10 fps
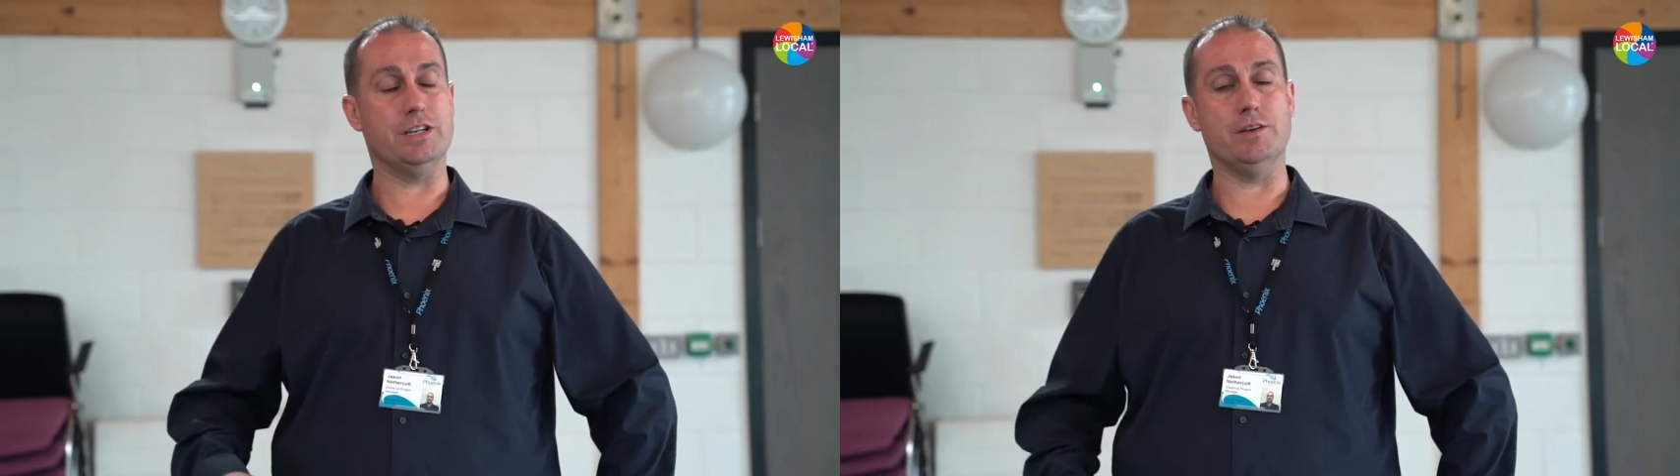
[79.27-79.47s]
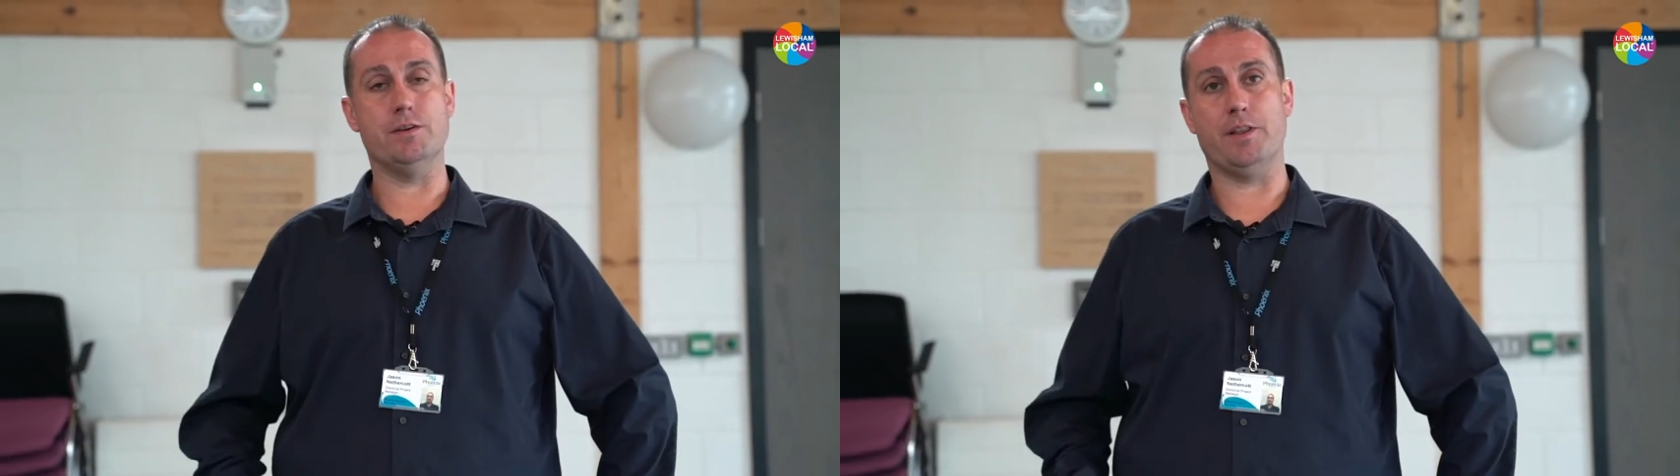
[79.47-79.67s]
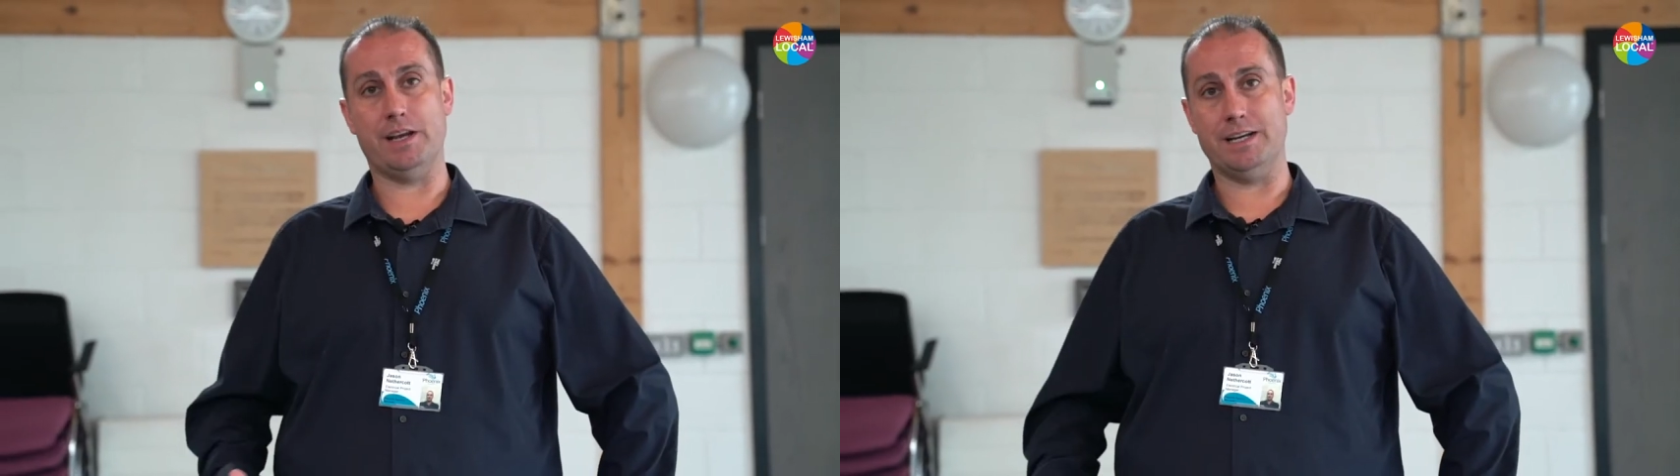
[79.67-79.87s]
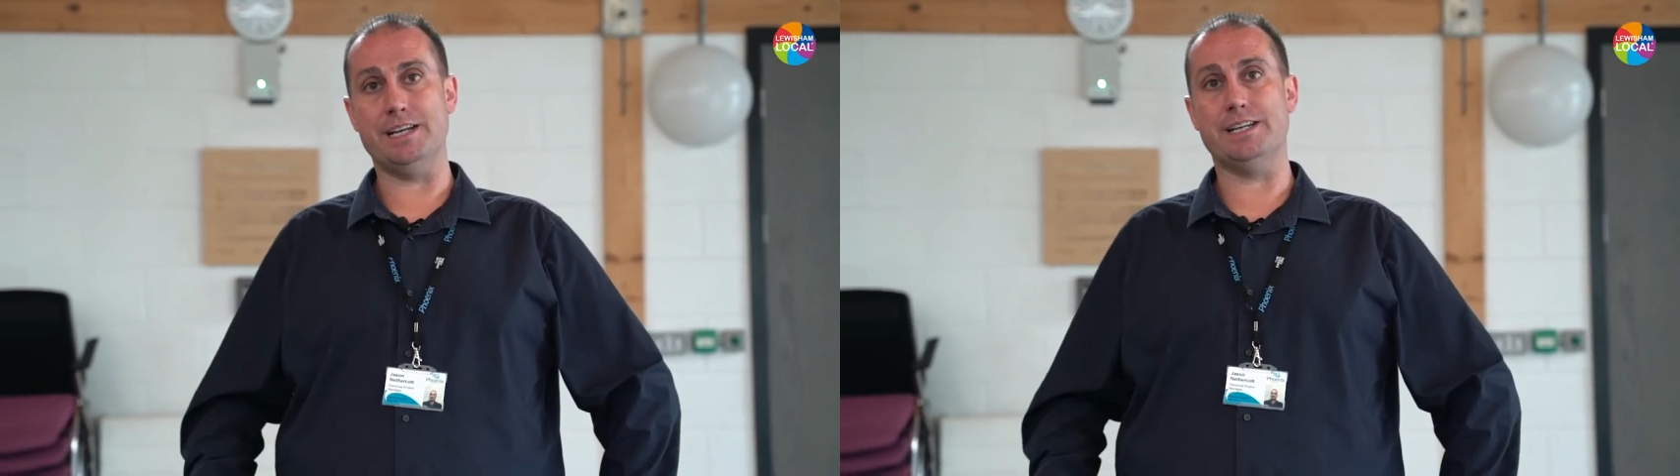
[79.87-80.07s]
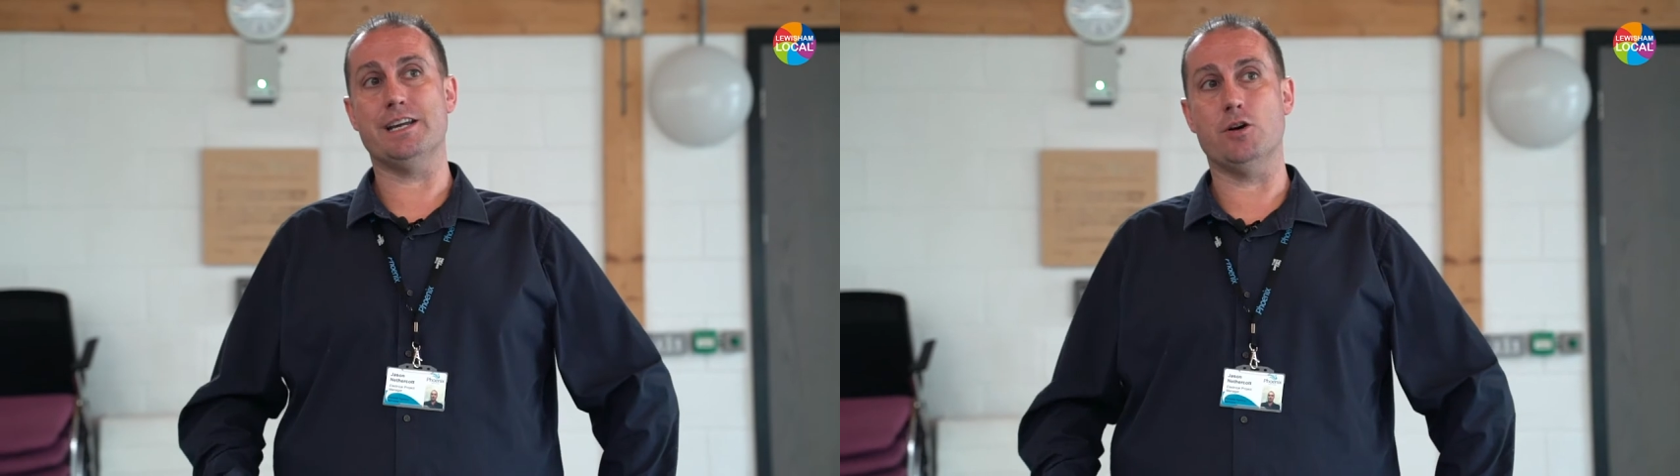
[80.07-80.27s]
delivery, but they
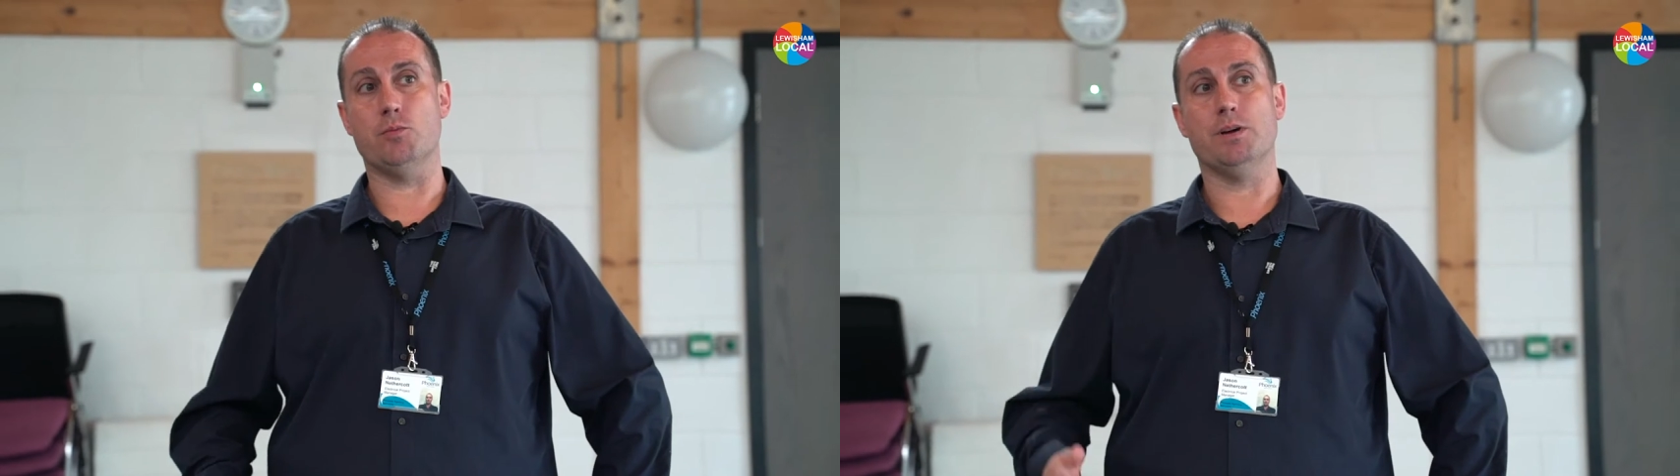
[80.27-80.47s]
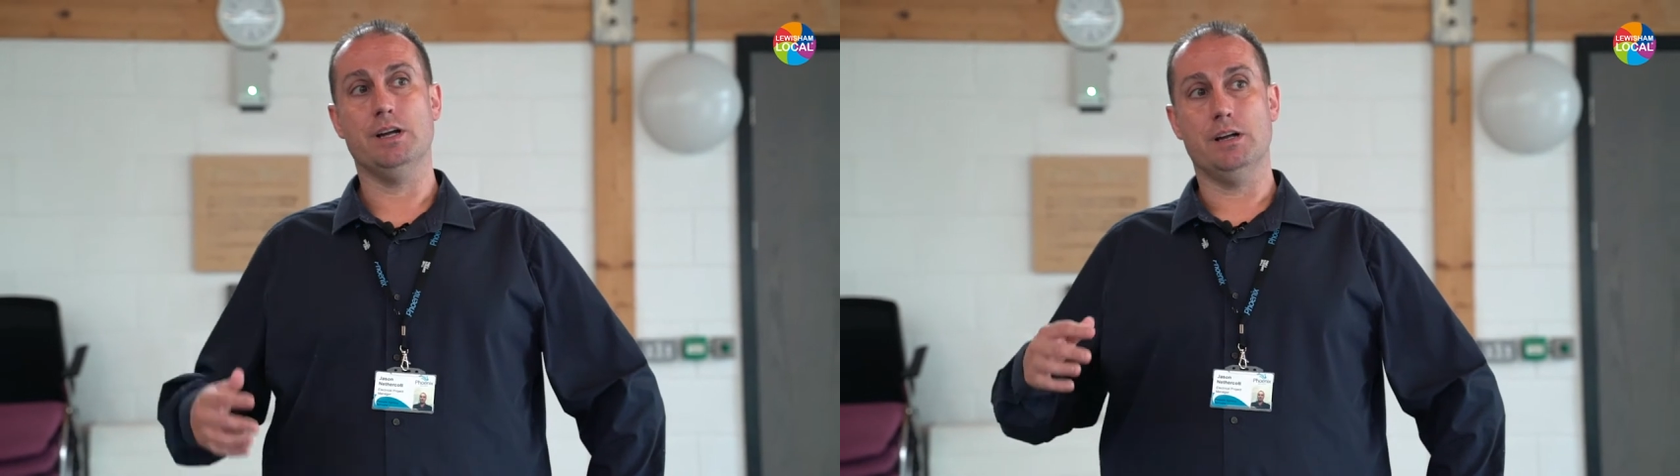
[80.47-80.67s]
needed help